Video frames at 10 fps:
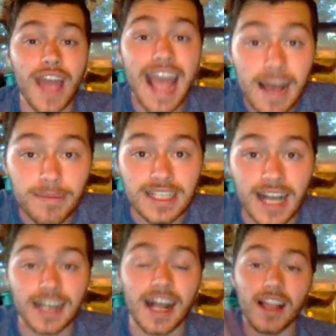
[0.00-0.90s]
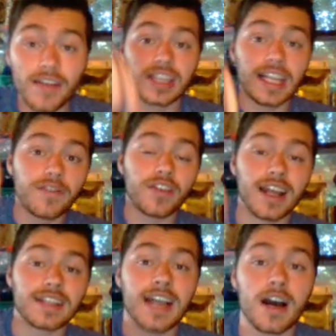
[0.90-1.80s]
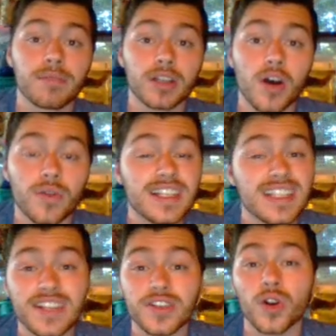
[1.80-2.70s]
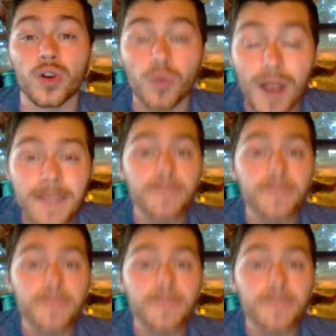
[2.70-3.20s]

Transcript: Amazon. I'll have a link for that down below. These things are great.